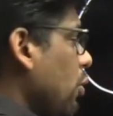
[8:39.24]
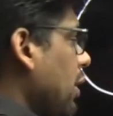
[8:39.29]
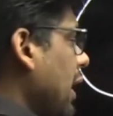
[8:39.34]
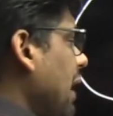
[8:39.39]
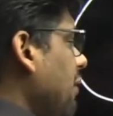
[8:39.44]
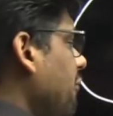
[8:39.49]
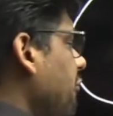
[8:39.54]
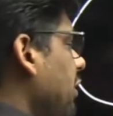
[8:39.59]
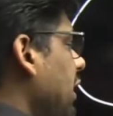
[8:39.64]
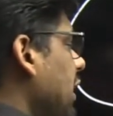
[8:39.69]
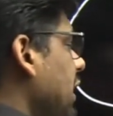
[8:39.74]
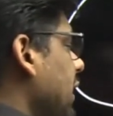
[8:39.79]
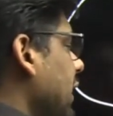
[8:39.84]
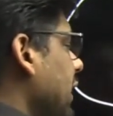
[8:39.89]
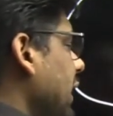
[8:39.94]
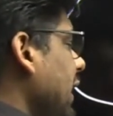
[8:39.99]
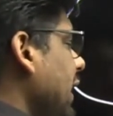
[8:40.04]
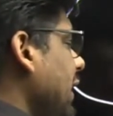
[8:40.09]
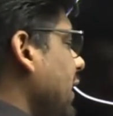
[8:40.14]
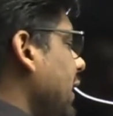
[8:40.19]
will
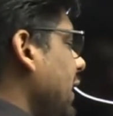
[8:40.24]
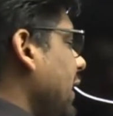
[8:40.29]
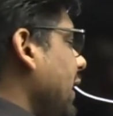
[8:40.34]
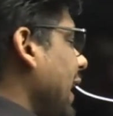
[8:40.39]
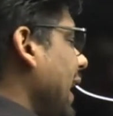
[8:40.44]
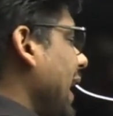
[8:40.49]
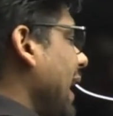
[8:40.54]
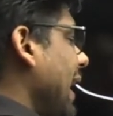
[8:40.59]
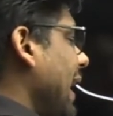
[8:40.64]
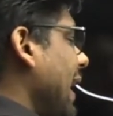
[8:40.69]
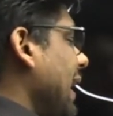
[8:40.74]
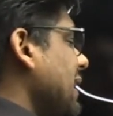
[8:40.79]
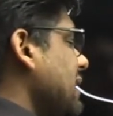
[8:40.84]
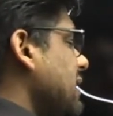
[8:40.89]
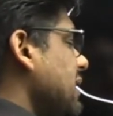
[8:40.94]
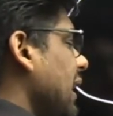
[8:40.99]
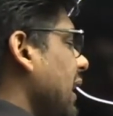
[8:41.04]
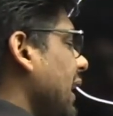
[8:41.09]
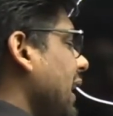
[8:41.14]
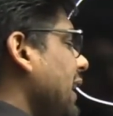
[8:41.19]
treat it as
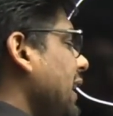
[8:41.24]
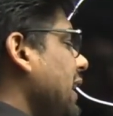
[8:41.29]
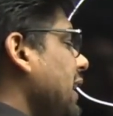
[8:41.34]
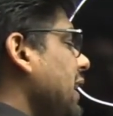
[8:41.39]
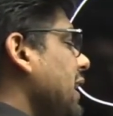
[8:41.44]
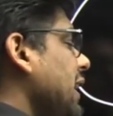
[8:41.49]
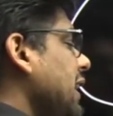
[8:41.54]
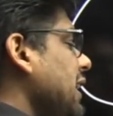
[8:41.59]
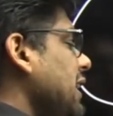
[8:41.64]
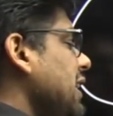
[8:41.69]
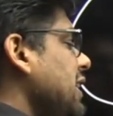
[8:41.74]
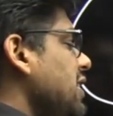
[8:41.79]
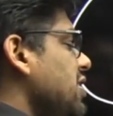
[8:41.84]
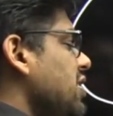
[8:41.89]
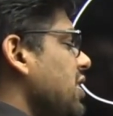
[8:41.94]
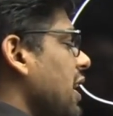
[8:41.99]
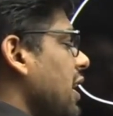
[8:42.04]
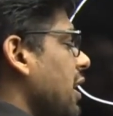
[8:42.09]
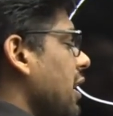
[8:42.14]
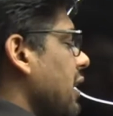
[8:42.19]

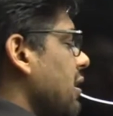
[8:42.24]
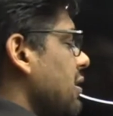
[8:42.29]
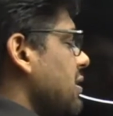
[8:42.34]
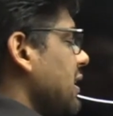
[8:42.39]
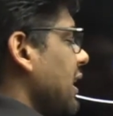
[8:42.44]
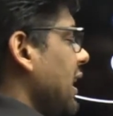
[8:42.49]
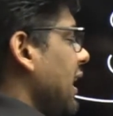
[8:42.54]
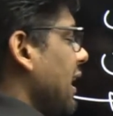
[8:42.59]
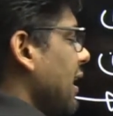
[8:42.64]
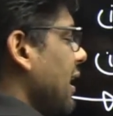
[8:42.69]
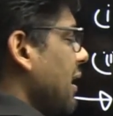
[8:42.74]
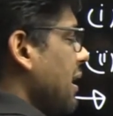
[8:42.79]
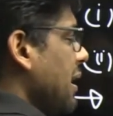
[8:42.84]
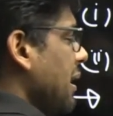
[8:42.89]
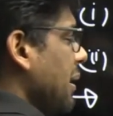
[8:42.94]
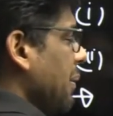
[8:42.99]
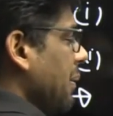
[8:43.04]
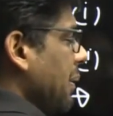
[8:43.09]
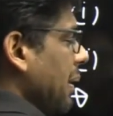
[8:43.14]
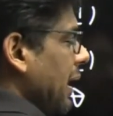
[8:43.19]
integer. Sir,
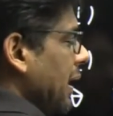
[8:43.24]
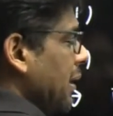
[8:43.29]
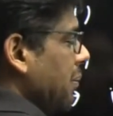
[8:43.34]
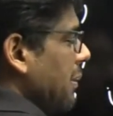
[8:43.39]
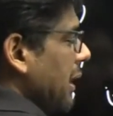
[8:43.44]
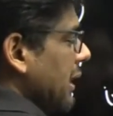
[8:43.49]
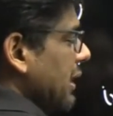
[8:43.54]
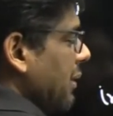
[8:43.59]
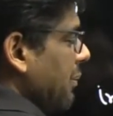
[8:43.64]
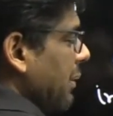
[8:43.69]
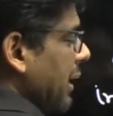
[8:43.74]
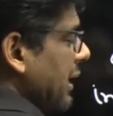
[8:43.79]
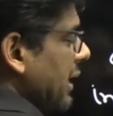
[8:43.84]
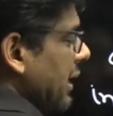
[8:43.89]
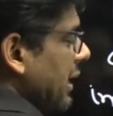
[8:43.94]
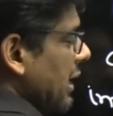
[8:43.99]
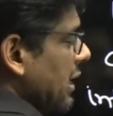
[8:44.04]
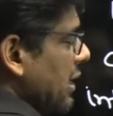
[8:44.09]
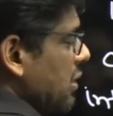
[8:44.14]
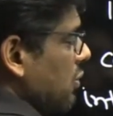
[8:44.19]
in
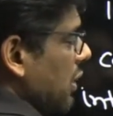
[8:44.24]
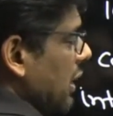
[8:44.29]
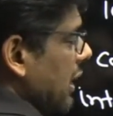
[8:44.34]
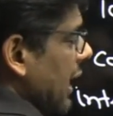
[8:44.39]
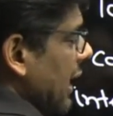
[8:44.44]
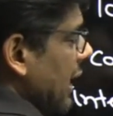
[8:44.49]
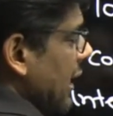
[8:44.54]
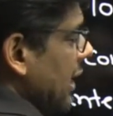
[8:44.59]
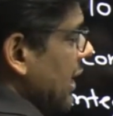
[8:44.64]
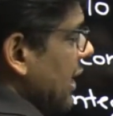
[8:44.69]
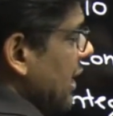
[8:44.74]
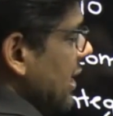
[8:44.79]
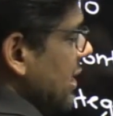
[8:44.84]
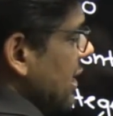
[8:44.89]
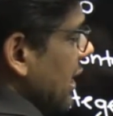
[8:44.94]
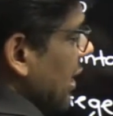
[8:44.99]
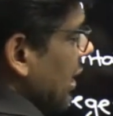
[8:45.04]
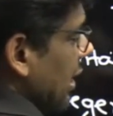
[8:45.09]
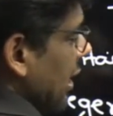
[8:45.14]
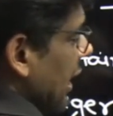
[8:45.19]
mathematics, what are
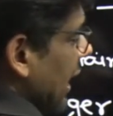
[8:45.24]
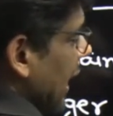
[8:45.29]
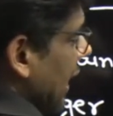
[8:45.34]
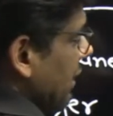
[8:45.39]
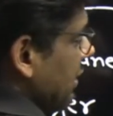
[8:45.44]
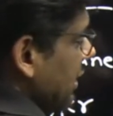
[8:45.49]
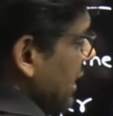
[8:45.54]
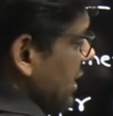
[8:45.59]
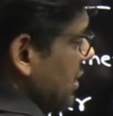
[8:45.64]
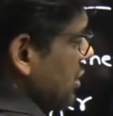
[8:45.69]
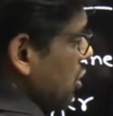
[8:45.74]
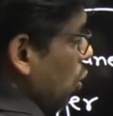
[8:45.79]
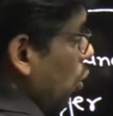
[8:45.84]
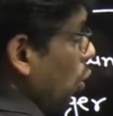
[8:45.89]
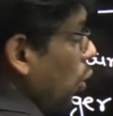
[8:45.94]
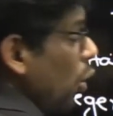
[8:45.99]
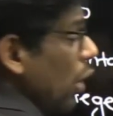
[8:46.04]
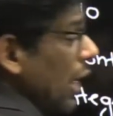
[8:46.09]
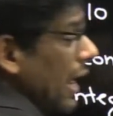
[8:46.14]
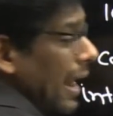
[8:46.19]
integer? Like this,
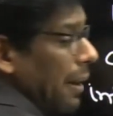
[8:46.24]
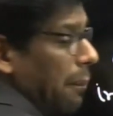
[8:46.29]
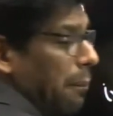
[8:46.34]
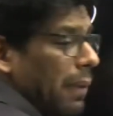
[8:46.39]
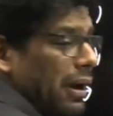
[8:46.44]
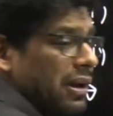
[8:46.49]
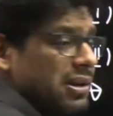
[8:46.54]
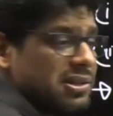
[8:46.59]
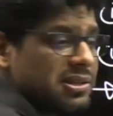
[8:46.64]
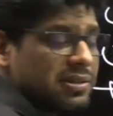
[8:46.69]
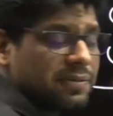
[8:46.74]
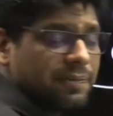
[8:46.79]
whole numbers.